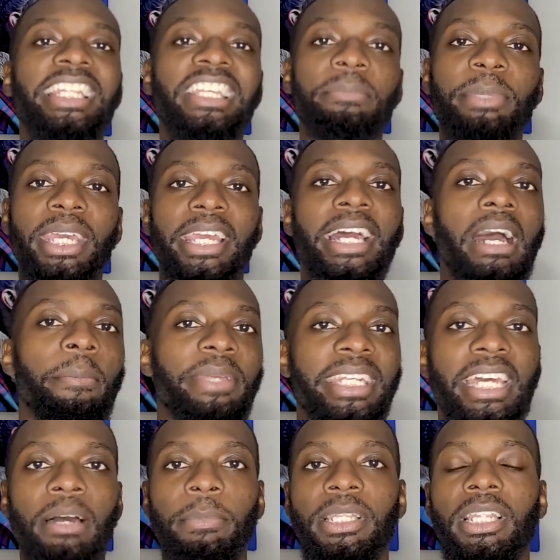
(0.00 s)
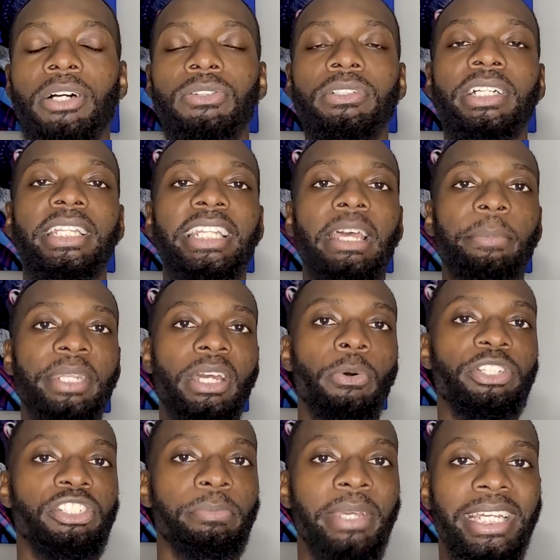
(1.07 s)
Leave me a comment down below. Let me know
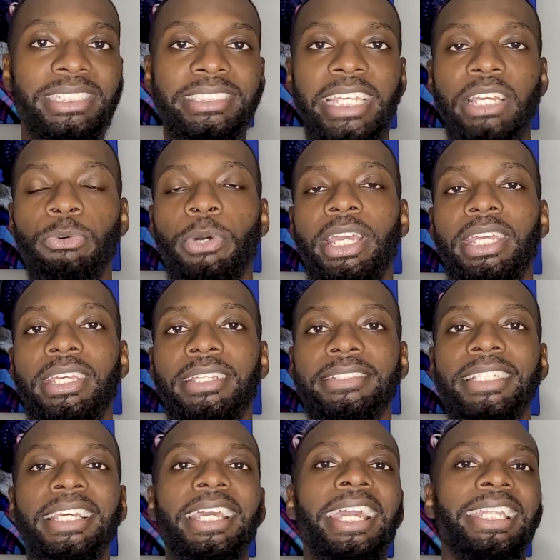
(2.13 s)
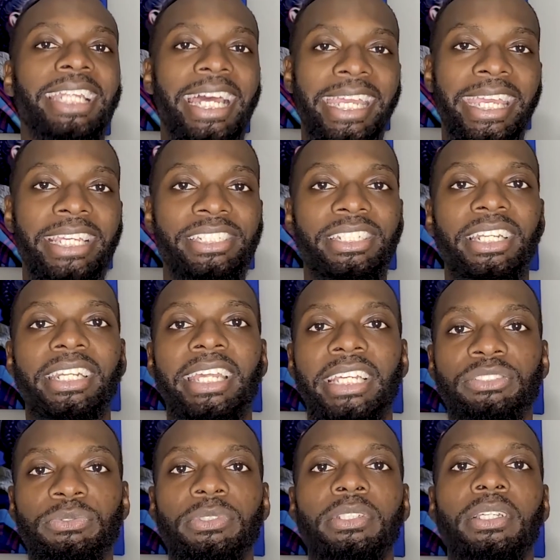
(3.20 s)
what your biggest takeaway is, and I'll catch you in the
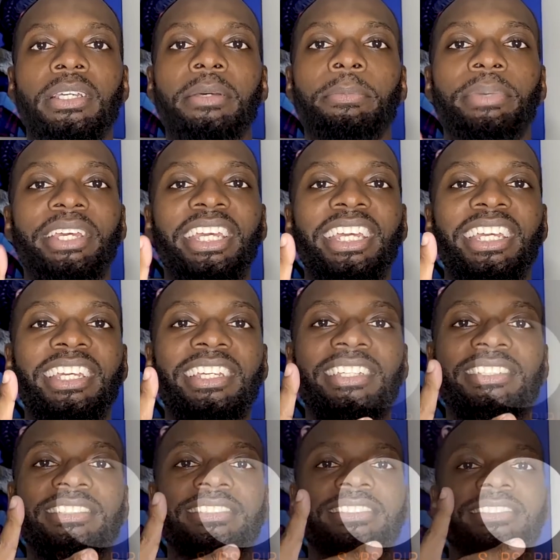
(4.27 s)
next one. Peace.